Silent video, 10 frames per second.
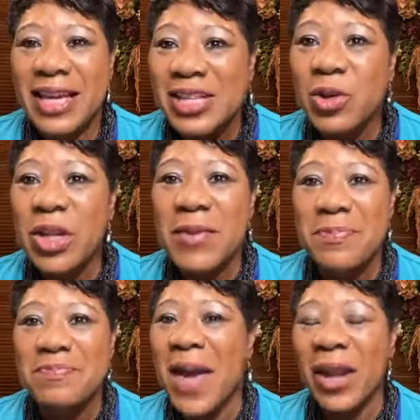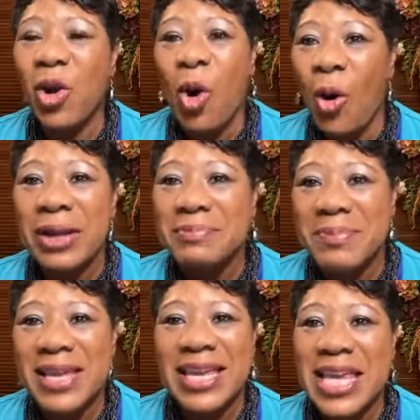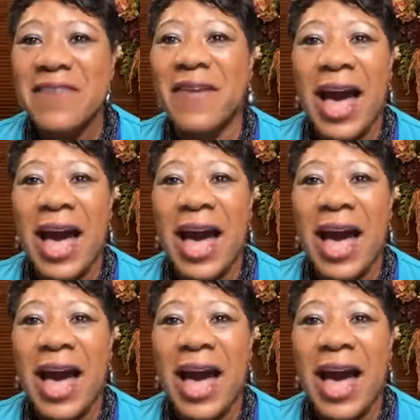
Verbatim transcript: It's going to be better on me if